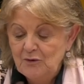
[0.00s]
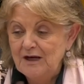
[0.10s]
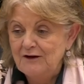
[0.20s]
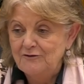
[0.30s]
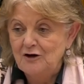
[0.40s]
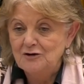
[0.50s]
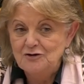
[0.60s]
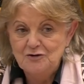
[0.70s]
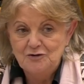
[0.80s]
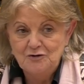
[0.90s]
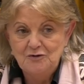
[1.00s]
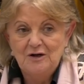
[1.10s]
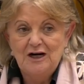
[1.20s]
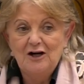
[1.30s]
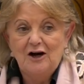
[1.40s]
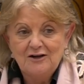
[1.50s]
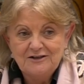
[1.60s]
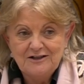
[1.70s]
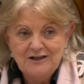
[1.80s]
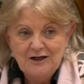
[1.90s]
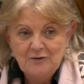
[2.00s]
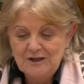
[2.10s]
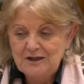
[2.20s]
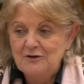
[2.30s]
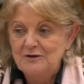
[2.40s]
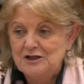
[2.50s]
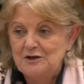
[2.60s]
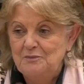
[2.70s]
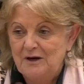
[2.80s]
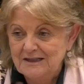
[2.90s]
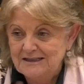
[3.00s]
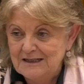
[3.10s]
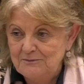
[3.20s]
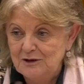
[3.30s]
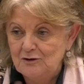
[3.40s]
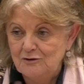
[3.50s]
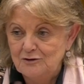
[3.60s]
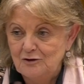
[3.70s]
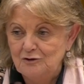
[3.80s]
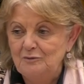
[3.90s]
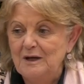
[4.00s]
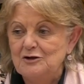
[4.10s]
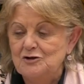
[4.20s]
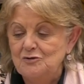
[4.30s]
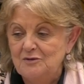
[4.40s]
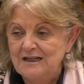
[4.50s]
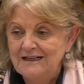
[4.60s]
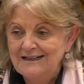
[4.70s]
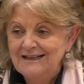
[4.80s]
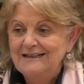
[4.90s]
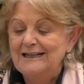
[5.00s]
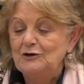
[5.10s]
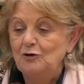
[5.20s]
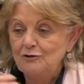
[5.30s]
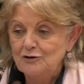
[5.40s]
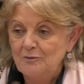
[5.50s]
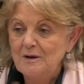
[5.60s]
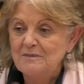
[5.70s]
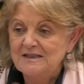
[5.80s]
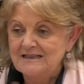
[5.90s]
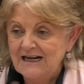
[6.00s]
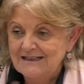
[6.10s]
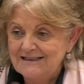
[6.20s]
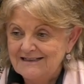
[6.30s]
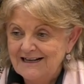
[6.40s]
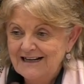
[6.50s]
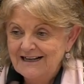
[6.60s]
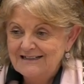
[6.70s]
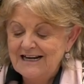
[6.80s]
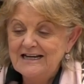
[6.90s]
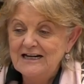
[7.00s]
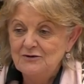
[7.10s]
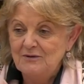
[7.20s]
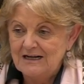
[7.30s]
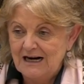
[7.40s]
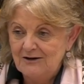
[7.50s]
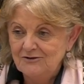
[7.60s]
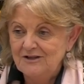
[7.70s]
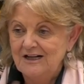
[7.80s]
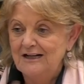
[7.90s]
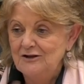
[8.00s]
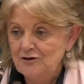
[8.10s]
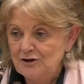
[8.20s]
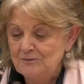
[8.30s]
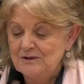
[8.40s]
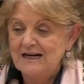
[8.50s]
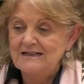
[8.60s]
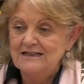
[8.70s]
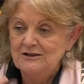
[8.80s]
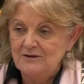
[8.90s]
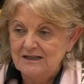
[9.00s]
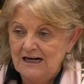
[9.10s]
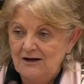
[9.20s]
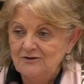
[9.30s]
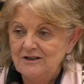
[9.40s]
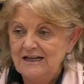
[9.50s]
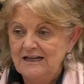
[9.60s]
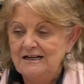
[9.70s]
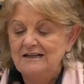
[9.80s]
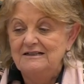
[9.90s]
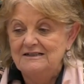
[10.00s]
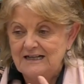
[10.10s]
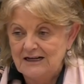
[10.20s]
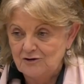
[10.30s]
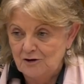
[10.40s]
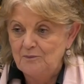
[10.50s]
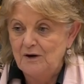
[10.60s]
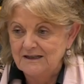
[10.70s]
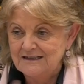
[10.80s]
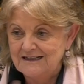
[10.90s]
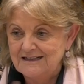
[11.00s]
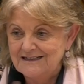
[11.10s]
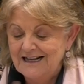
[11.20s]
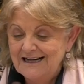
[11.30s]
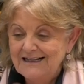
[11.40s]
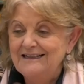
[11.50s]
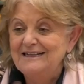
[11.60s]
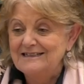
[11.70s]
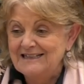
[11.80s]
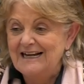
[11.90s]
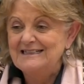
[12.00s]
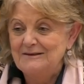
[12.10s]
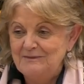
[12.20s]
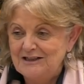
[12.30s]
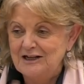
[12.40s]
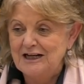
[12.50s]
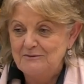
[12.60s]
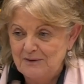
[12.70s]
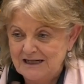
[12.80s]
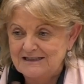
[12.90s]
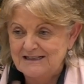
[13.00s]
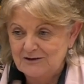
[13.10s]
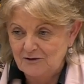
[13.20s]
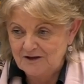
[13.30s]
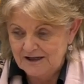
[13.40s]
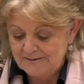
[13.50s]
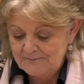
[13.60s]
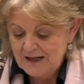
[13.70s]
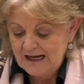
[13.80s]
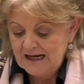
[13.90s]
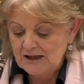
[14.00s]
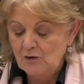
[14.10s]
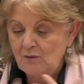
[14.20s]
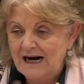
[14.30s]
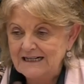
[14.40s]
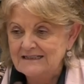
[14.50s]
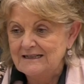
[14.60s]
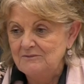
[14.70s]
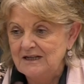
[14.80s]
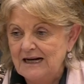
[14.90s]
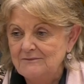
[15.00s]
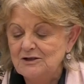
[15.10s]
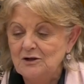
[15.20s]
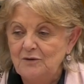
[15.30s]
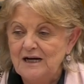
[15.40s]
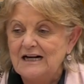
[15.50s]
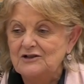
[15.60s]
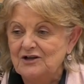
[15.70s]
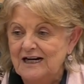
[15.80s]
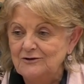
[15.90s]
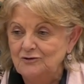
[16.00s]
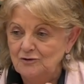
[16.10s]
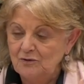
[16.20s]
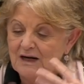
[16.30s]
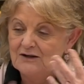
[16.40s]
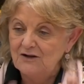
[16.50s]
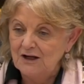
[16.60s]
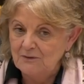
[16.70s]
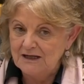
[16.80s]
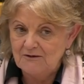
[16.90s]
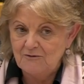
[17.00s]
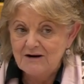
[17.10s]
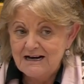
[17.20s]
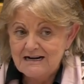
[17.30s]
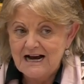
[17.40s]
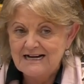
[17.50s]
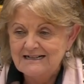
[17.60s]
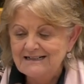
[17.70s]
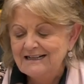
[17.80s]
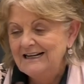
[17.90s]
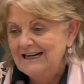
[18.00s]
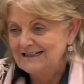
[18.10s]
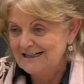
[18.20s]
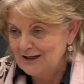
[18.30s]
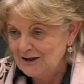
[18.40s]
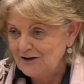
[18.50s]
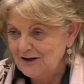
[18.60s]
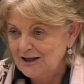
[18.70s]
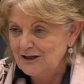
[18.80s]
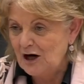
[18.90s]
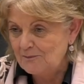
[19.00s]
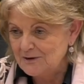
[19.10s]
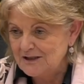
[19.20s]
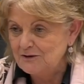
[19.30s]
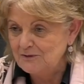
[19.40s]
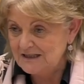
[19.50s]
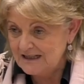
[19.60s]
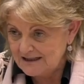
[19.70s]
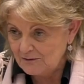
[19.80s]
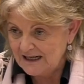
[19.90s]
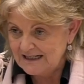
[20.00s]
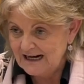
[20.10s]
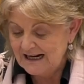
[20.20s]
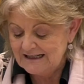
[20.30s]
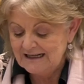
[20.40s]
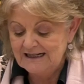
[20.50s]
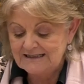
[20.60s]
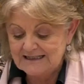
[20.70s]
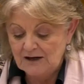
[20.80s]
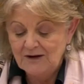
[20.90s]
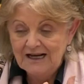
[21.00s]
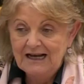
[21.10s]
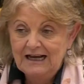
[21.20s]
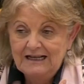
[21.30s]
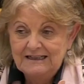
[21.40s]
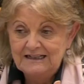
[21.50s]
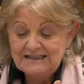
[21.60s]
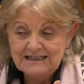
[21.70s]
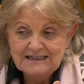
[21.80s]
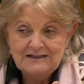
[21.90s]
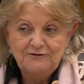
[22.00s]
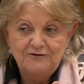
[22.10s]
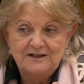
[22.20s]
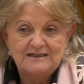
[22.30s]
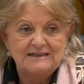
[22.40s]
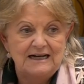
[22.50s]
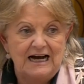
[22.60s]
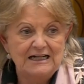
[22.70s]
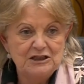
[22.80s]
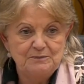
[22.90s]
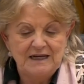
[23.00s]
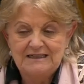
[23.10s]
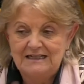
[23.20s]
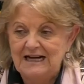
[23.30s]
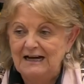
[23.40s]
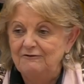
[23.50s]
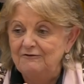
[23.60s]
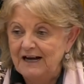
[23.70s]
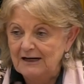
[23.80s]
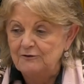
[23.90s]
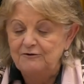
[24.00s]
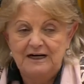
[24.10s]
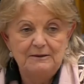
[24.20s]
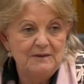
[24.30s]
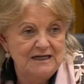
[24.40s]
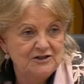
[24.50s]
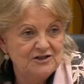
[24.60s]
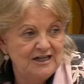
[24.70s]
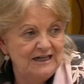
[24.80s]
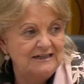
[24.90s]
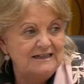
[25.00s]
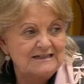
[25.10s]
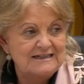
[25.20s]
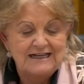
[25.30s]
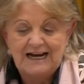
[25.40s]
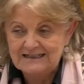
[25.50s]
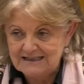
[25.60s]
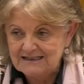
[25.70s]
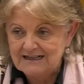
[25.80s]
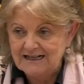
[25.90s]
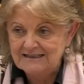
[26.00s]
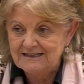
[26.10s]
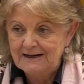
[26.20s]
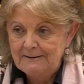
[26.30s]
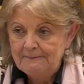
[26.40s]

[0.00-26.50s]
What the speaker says: we have got to do a lot with cohesion policy, but also to make sure that also member states take into account and Europe takes into account in the sectoral policies these asymmetric impacts that occur. Otherwise, sometimes we are trying to do one thing with one hand and another thing the opposite with the other one. So this is the first aspect that I value very much in this exercise,